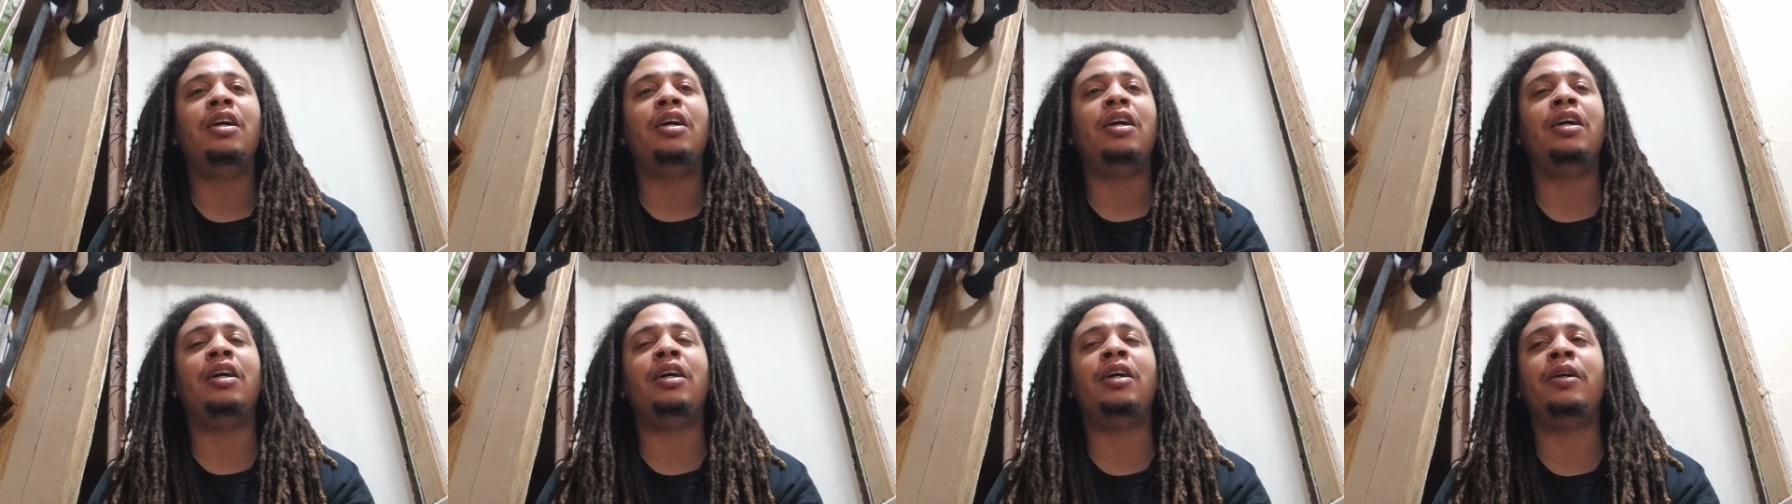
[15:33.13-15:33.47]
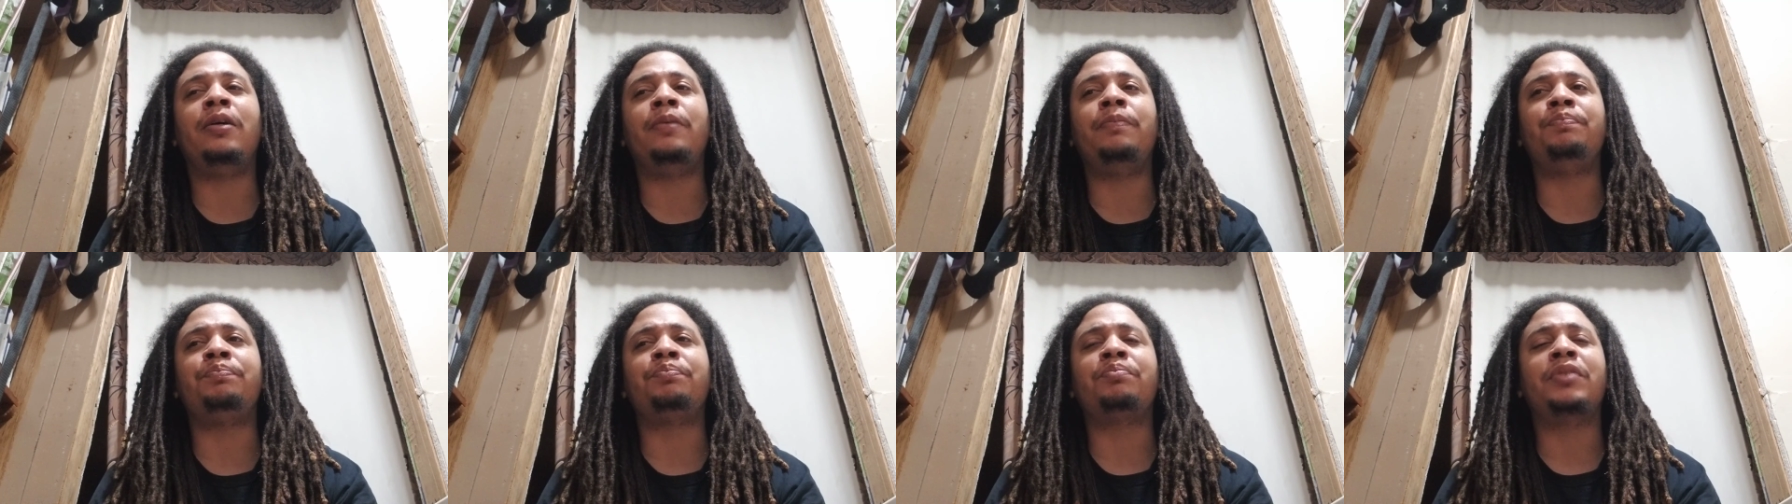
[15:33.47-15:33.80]

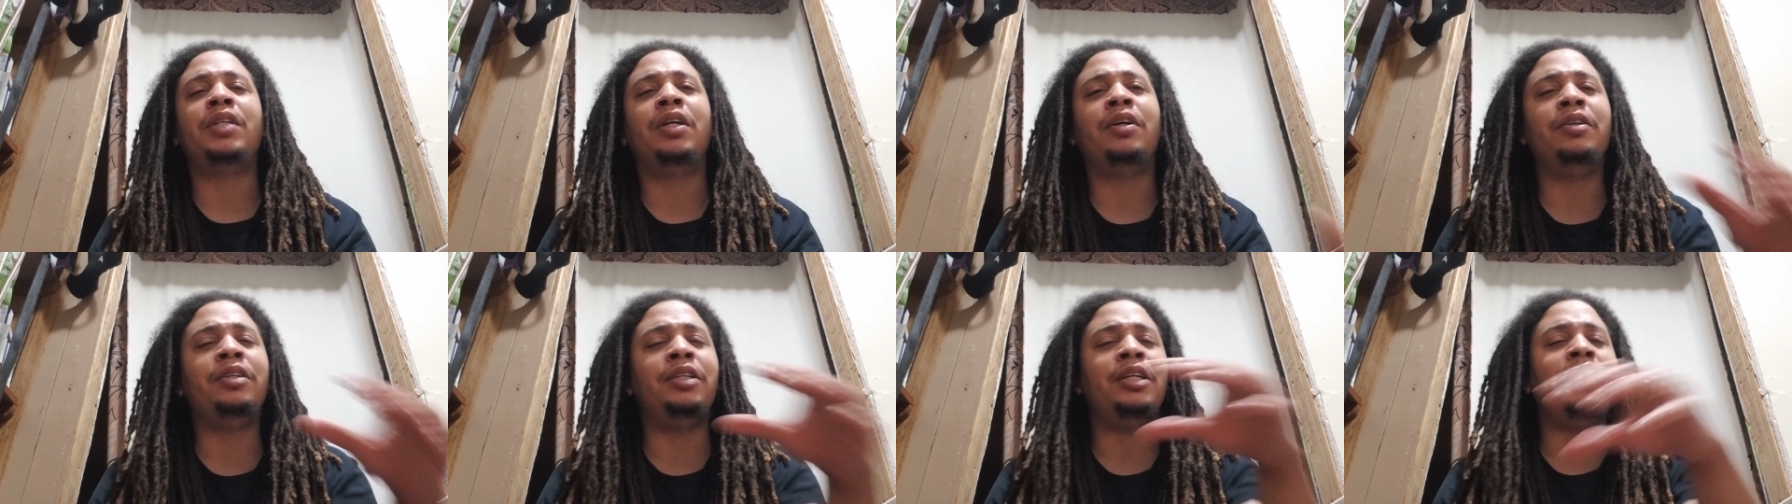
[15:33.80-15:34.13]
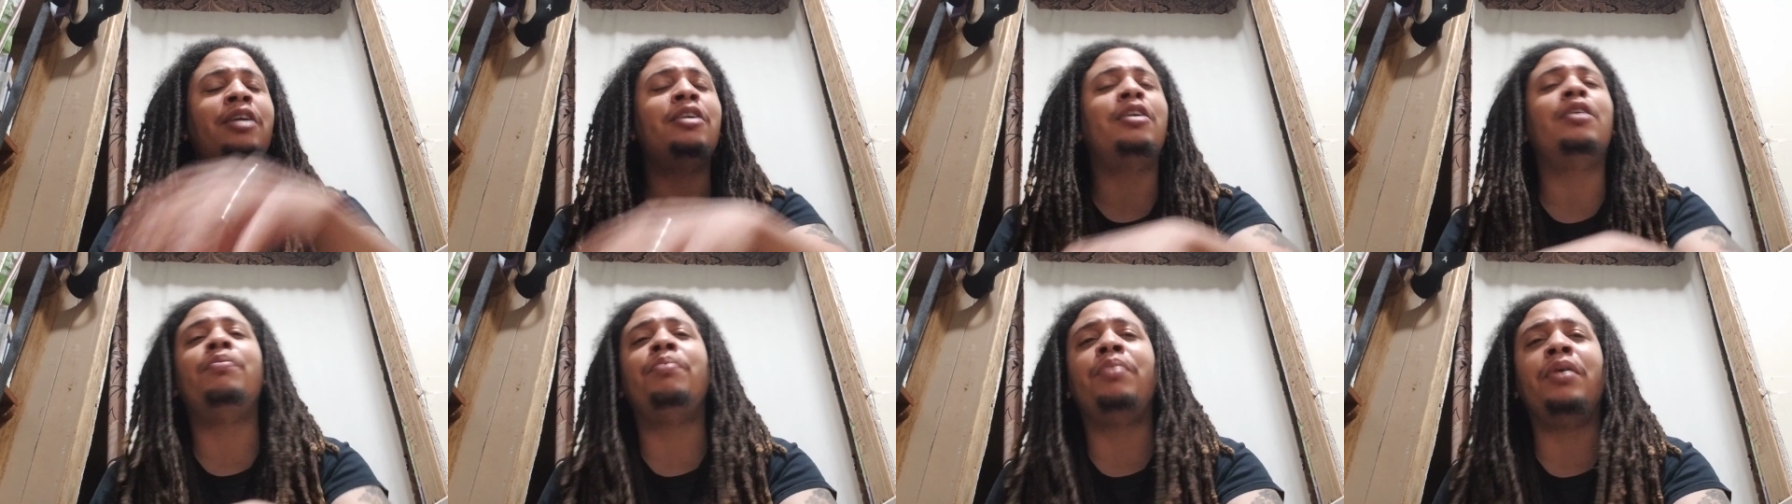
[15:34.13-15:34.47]
um, her
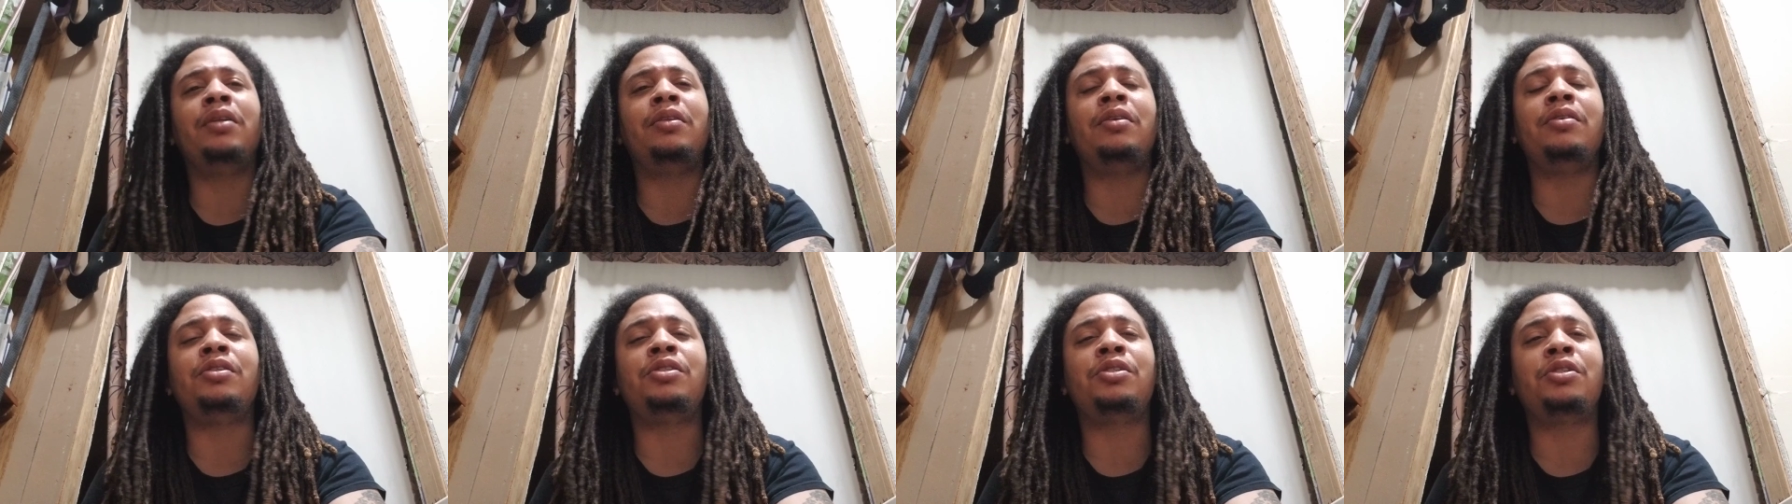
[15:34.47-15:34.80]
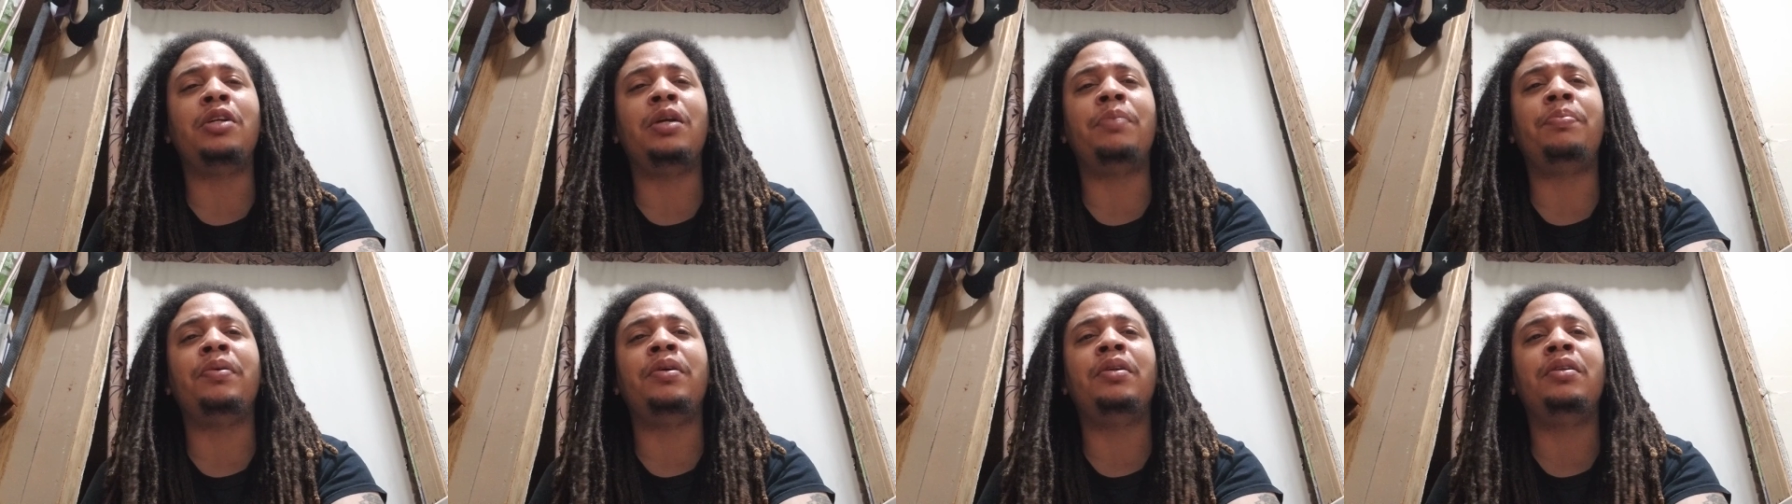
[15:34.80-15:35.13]
younger brother's
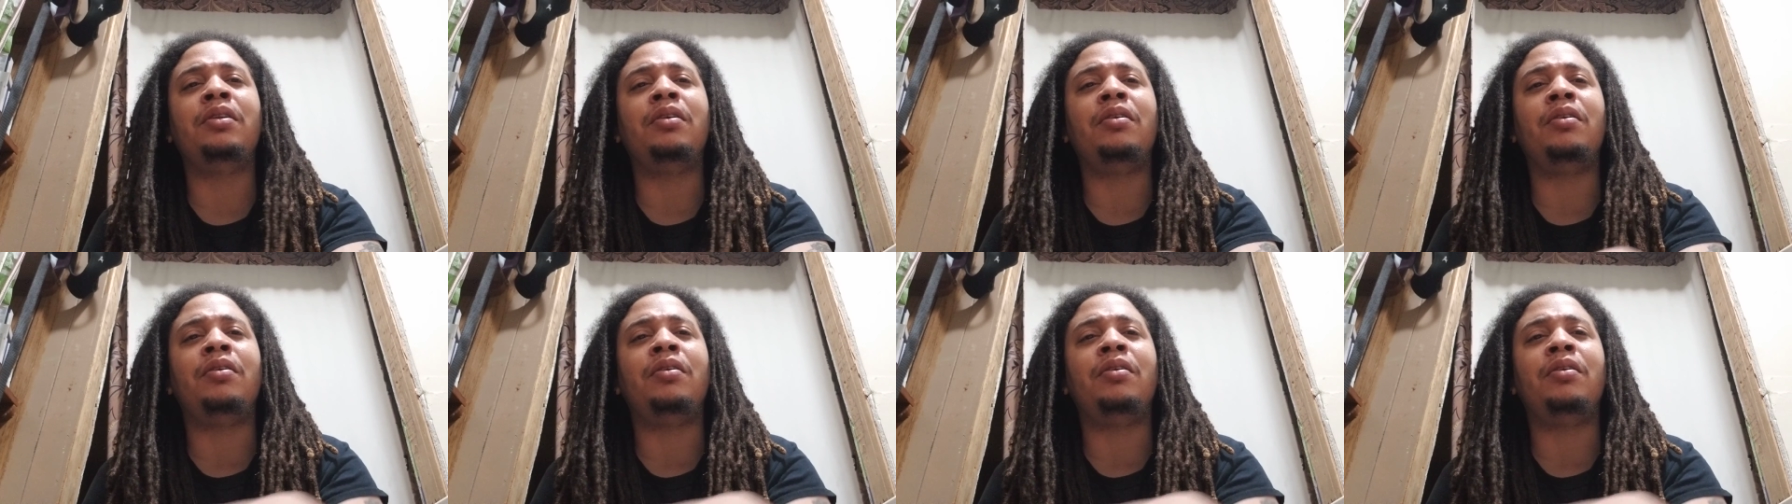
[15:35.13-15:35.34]
tripping